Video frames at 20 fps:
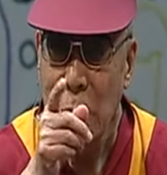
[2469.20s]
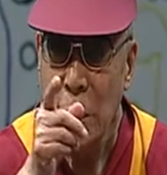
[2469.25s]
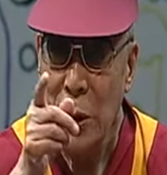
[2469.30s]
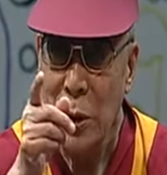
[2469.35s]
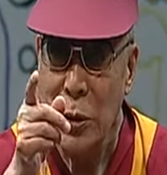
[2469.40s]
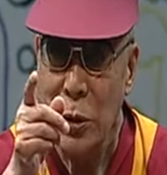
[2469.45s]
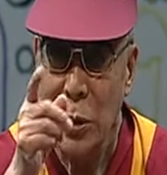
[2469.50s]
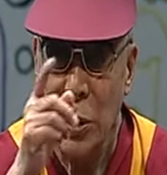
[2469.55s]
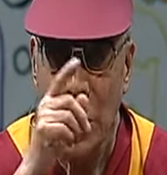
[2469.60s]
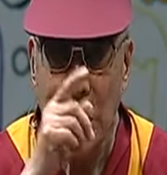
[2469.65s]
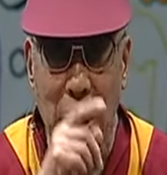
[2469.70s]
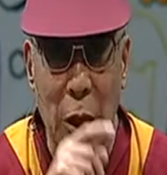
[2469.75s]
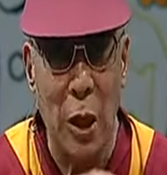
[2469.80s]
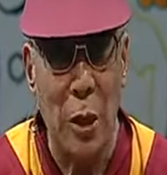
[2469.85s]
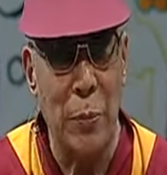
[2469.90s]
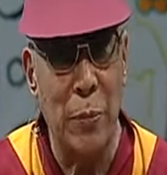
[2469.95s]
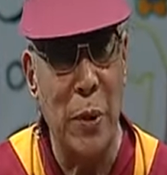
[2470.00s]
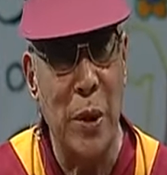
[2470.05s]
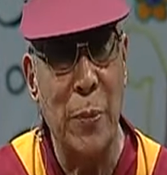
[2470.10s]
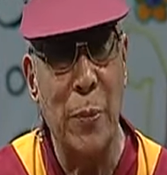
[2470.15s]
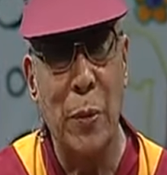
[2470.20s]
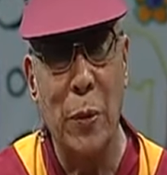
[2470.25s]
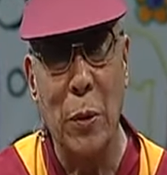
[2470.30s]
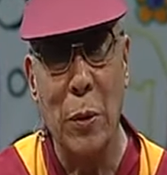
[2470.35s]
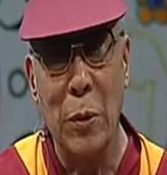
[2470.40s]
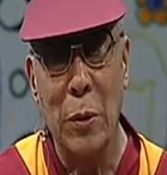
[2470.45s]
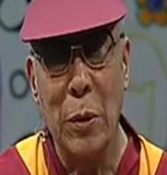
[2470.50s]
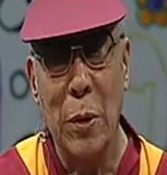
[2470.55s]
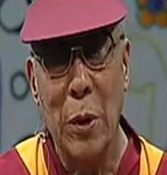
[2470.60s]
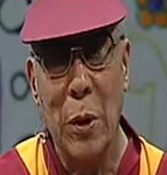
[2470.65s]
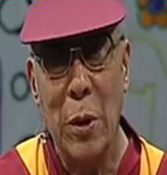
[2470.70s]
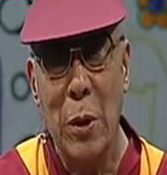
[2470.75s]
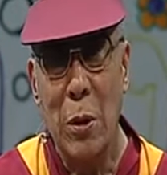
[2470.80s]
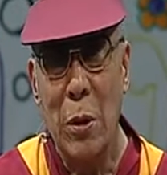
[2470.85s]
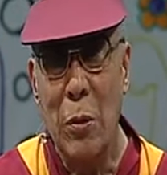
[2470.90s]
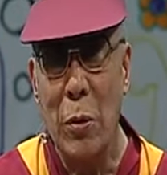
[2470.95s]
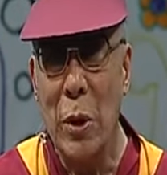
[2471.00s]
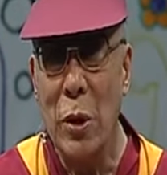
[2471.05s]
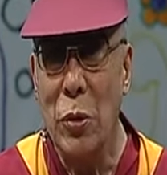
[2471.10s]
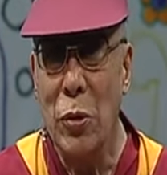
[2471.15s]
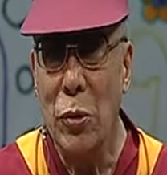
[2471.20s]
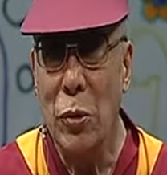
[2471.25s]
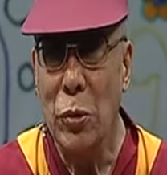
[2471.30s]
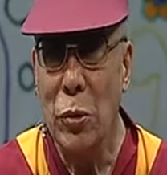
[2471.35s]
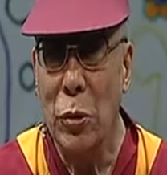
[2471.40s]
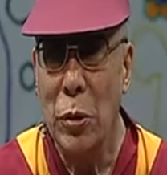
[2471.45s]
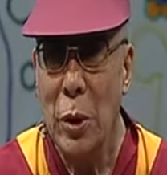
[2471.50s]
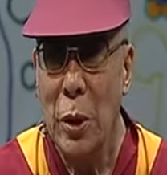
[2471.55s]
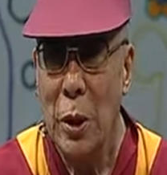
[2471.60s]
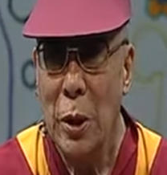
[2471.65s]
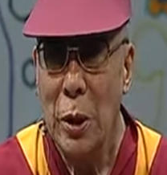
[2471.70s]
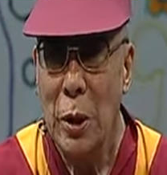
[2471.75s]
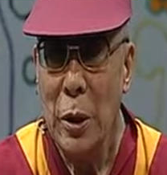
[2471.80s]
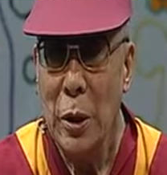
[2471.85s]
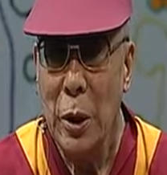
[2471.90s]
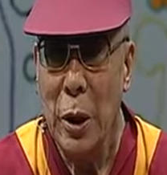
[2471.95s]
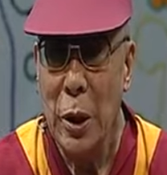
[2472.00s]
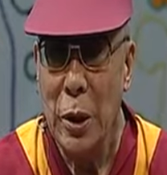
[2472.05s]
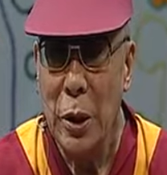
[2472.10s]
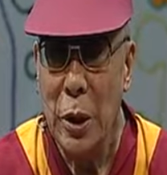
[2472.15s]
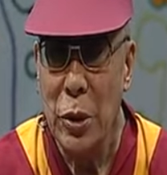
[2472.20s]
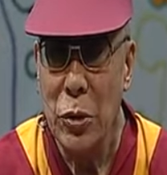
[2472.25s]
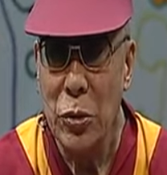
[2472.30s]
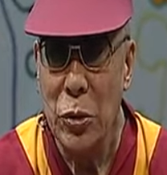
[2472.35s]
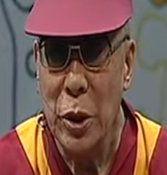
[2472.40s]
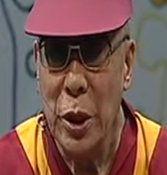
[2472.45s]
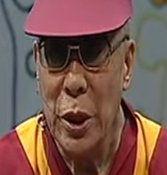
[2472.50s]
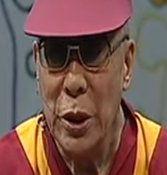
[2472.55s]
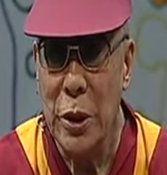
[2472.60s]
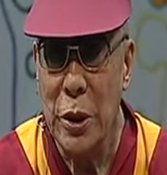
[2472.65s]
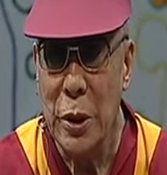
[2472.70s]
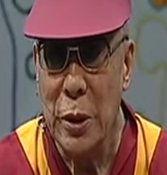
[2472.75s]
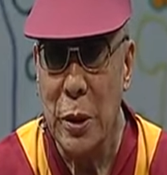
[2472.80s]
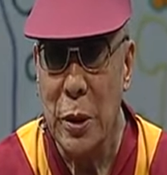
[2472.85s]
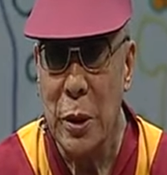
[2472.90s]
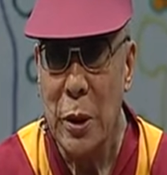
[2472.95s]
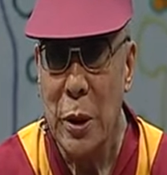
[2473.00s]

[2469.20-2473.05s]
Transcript: So the young people, when you get education,